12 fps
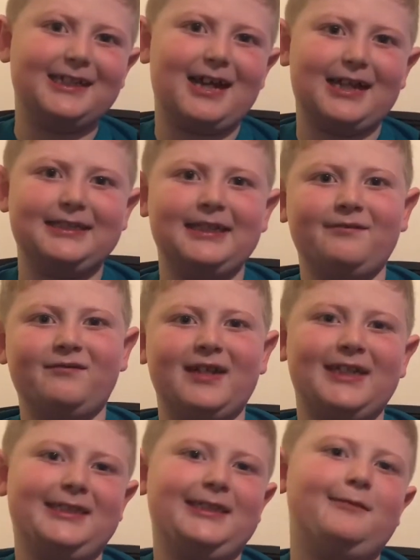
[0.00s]
United
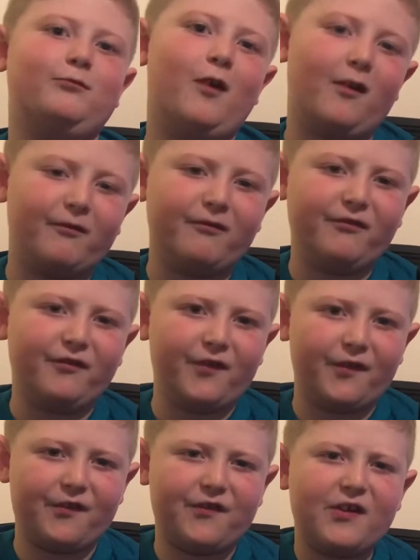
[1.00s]
versus
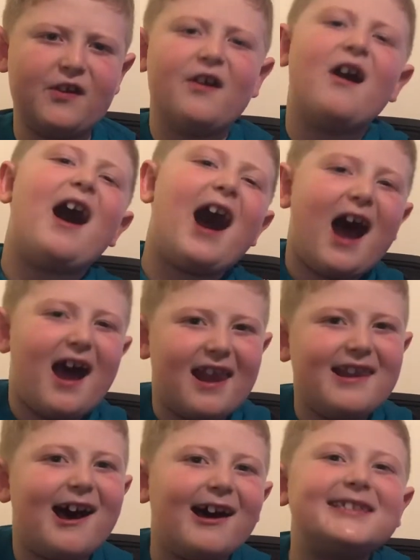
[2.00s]
Watford.
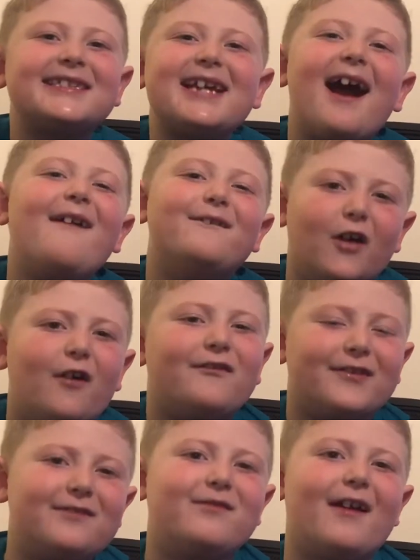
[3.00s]
Last time
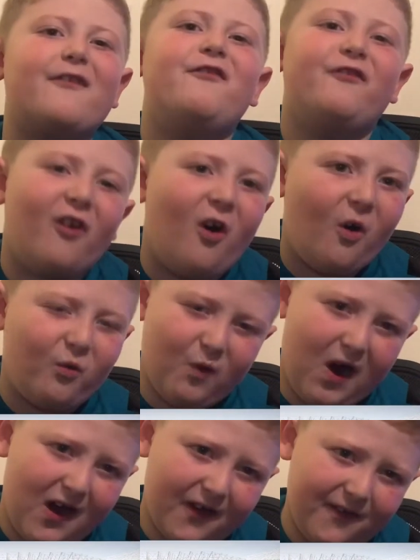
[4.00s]
Watford won
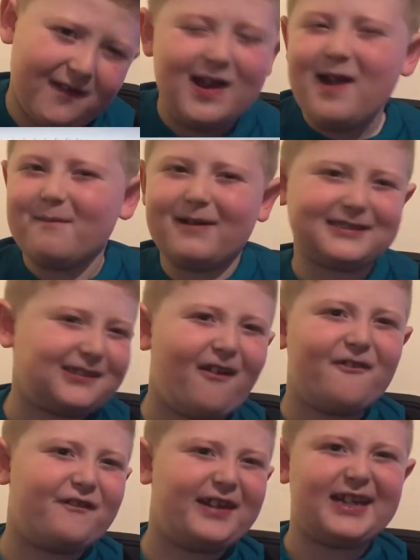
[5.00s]
4-1, but I
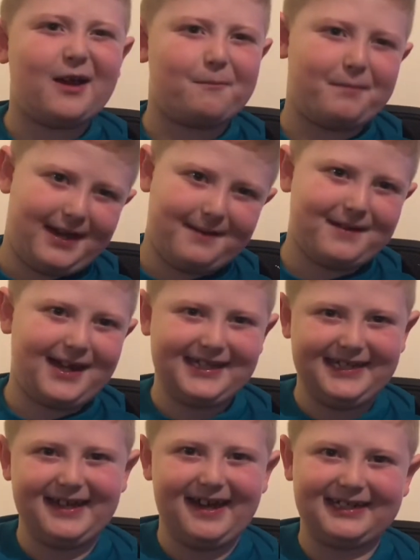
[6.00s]
don't think they'll beat Man
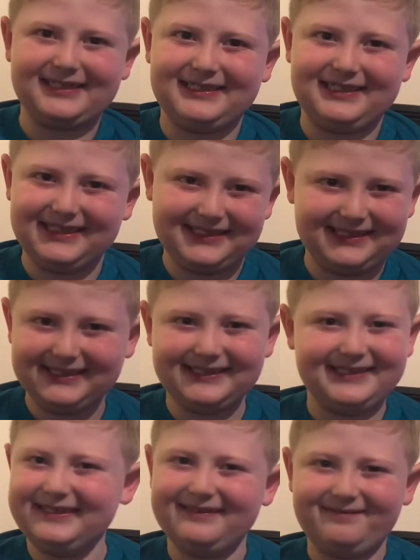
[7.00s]
United.
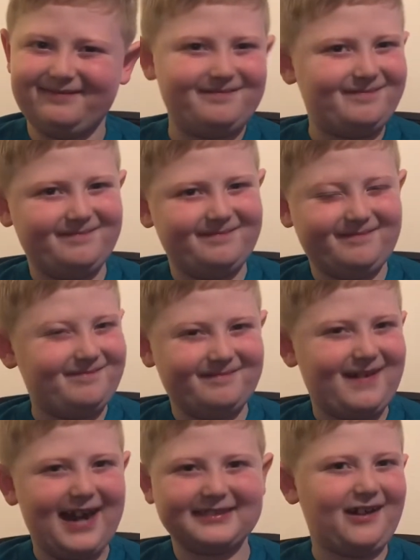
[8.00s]

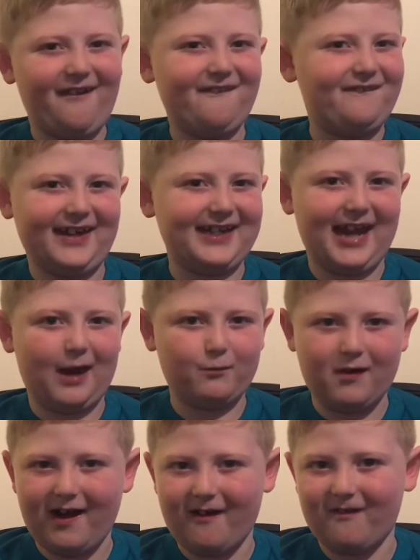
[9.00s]
I don't think they
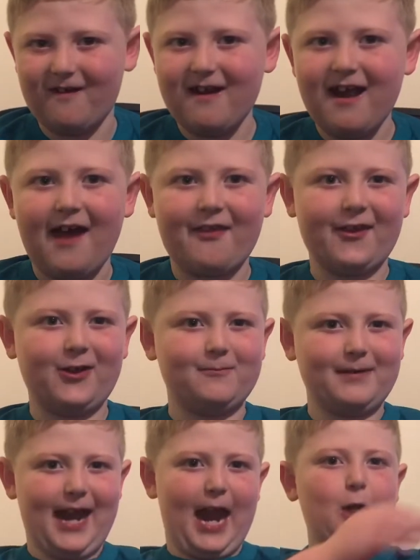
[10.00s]
will. I think it'll
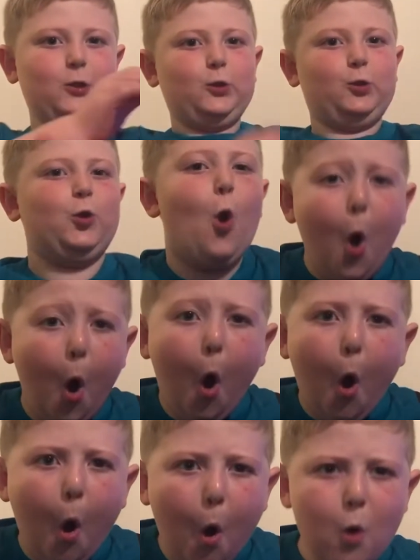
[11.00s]
be a
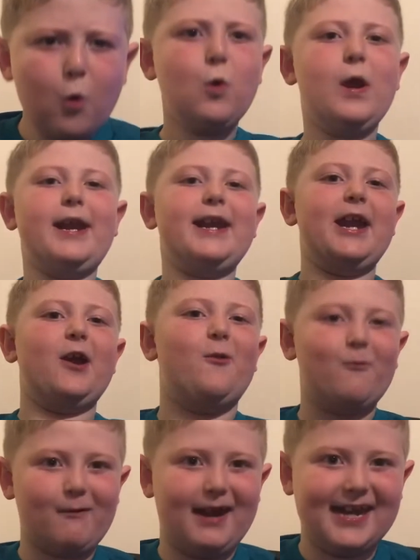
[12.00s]

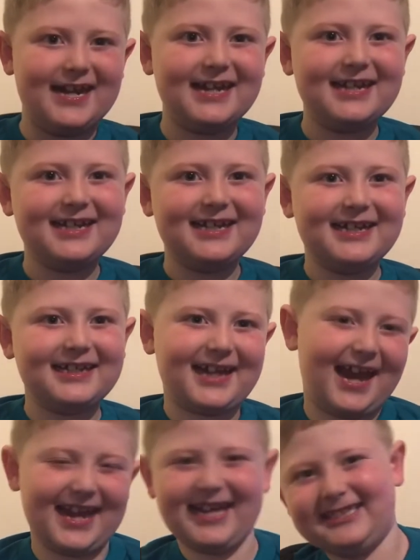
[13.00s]
2-0 win.
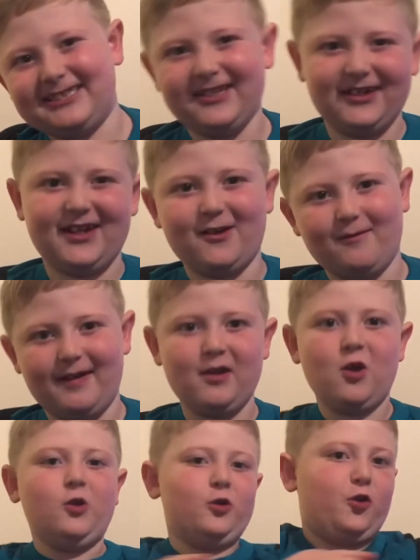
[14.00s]
Get it? 2-0
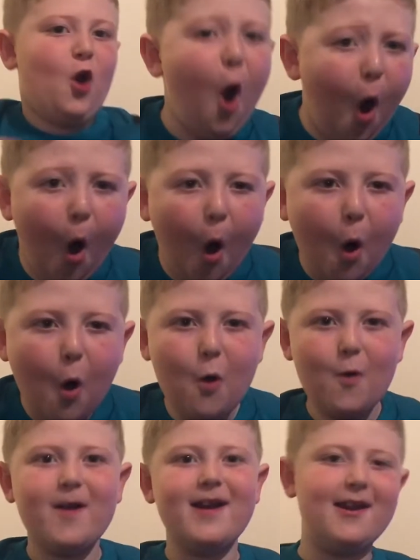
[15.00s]
win.
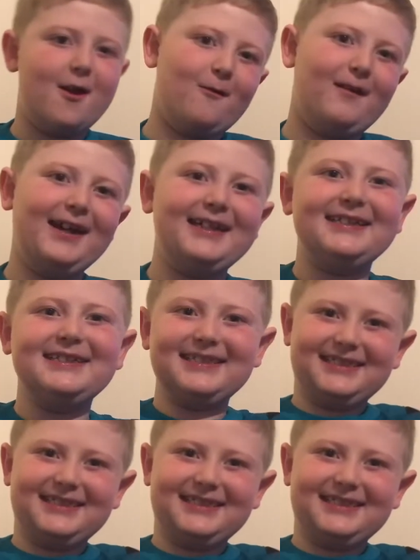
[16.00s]
2-0 win.